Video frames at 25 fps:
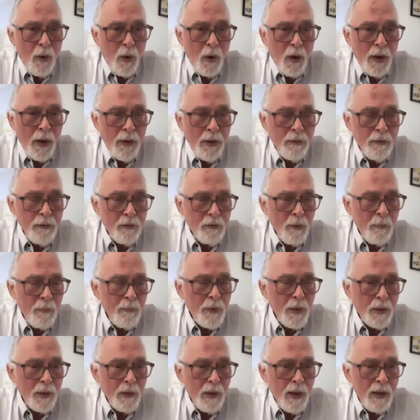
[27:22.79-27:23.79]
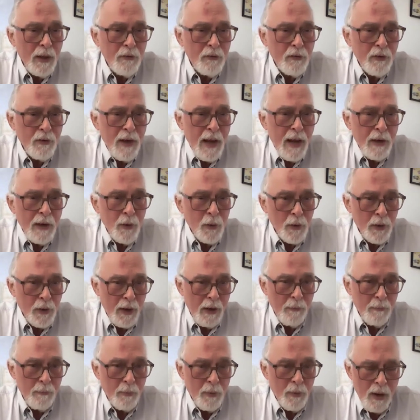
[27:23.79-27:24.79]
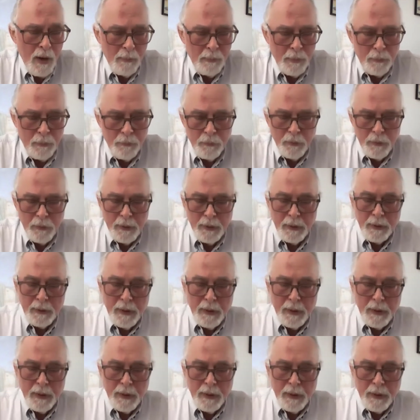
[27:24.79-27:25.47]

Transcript: on something less than that, you're going to have problems.